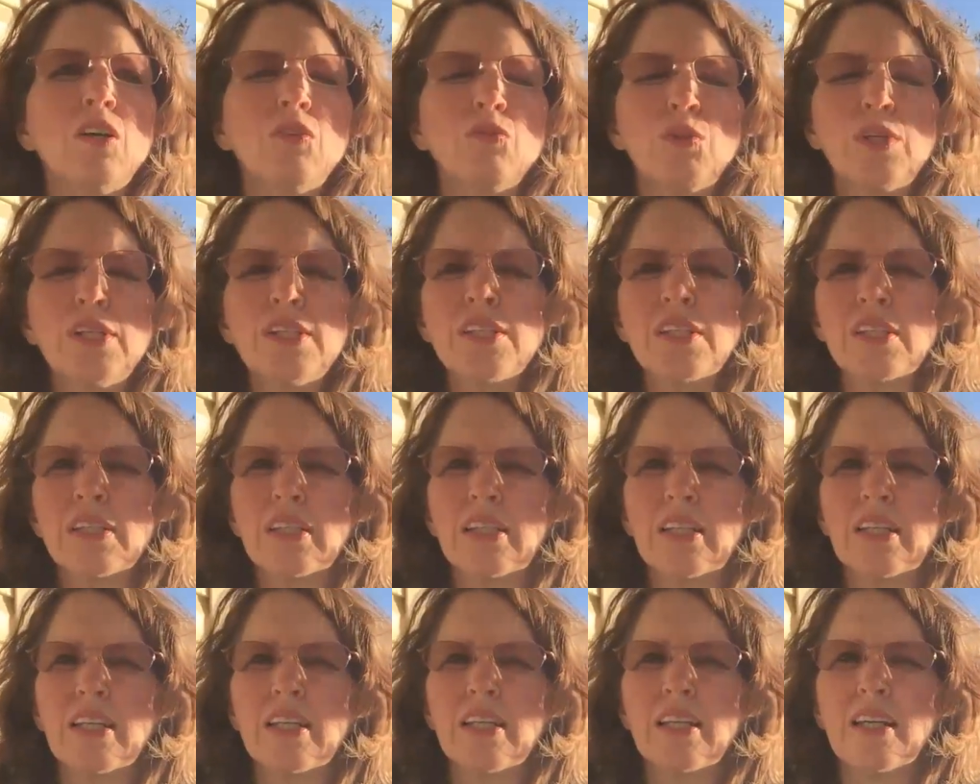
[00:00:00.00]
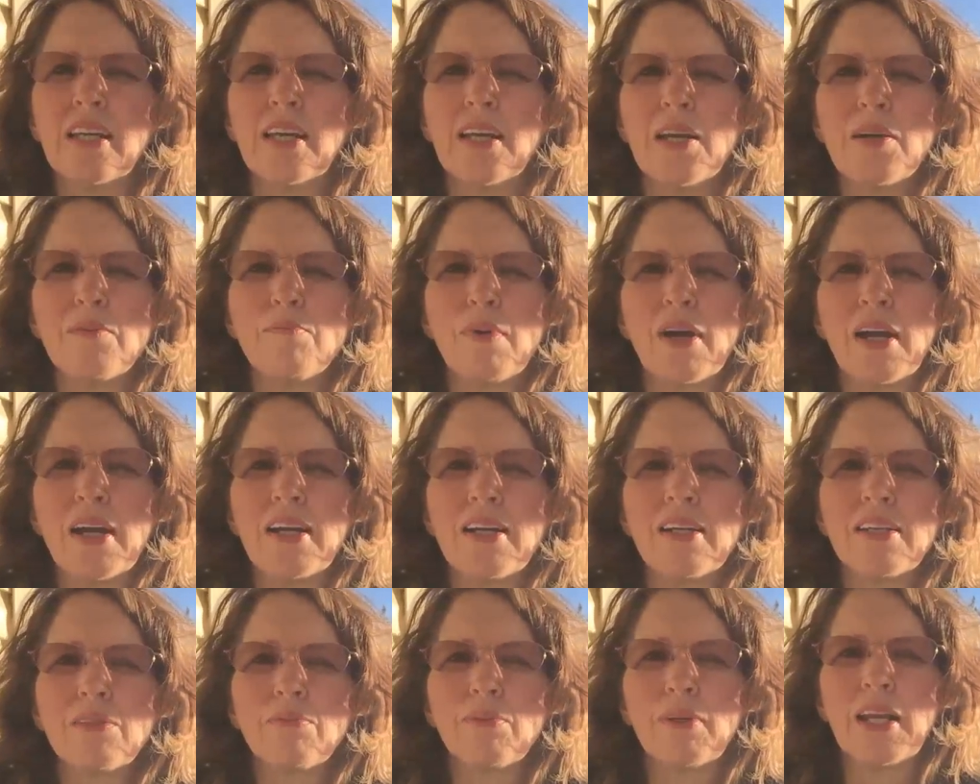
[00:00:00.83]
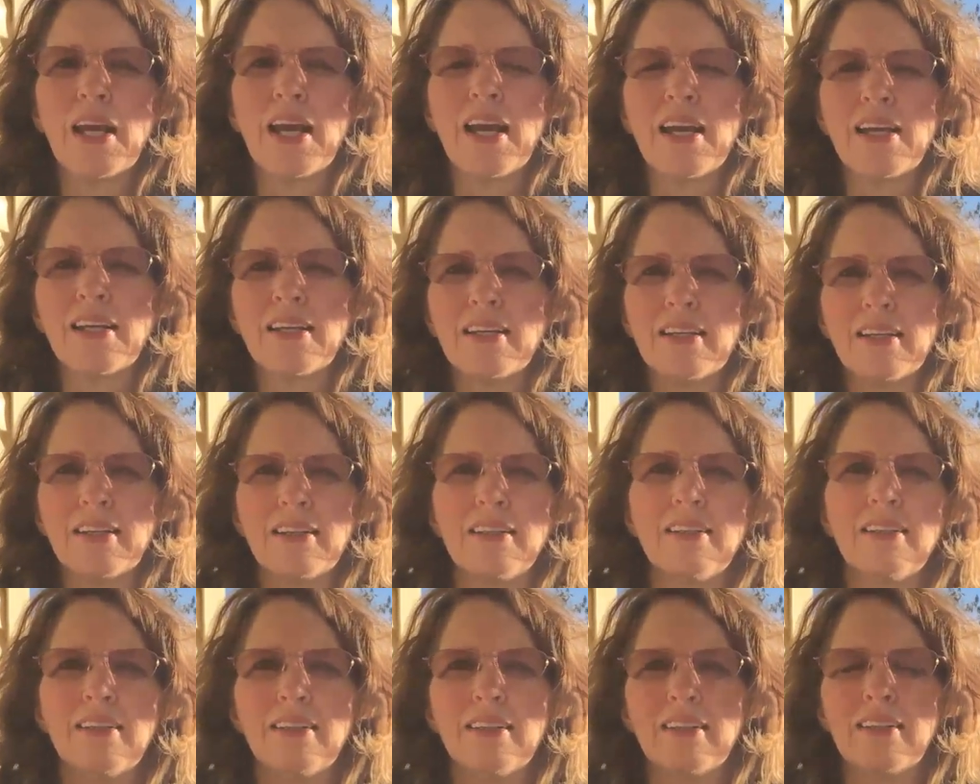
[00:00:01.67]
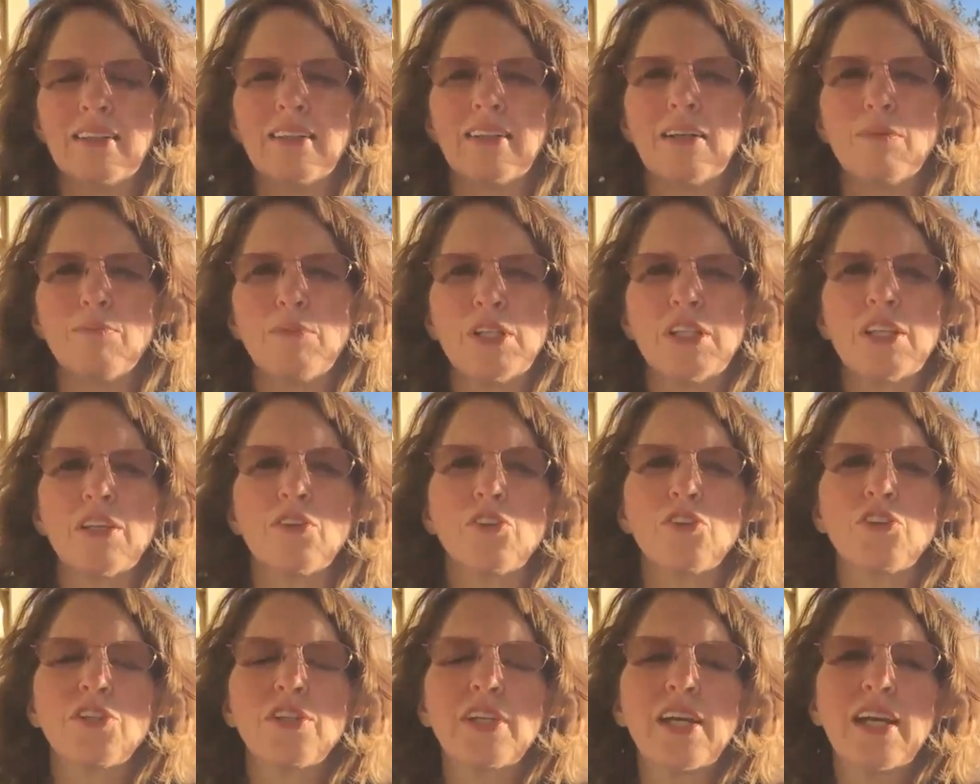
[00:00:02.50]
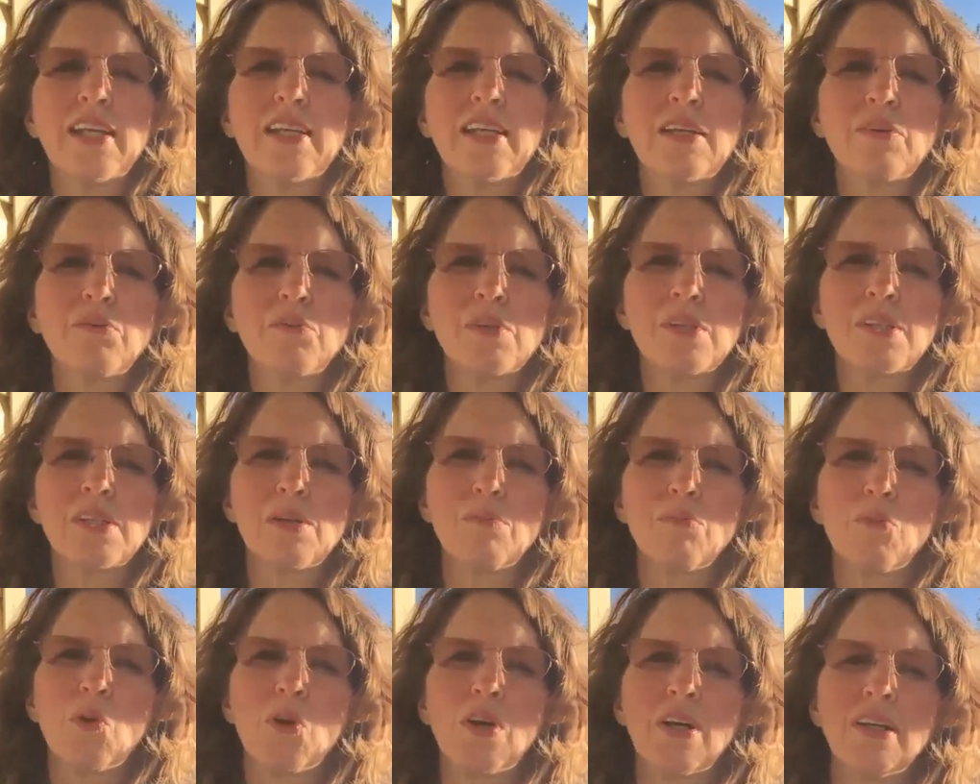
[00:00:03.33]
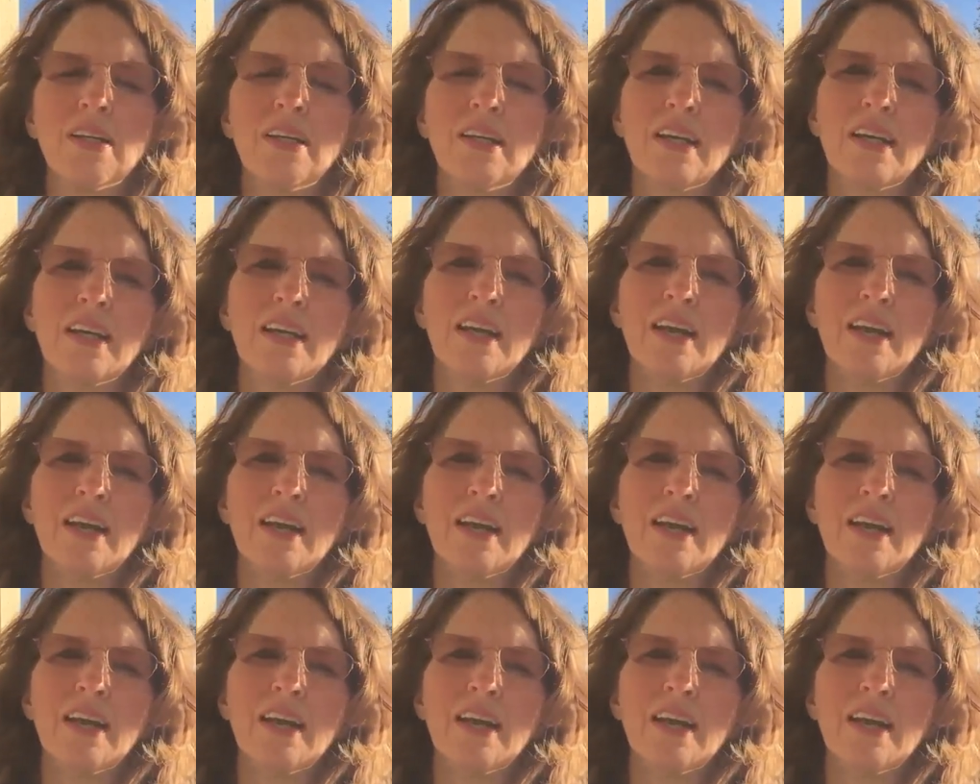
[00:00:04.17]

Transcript: Recently, my husband had a misunderstanding with someone,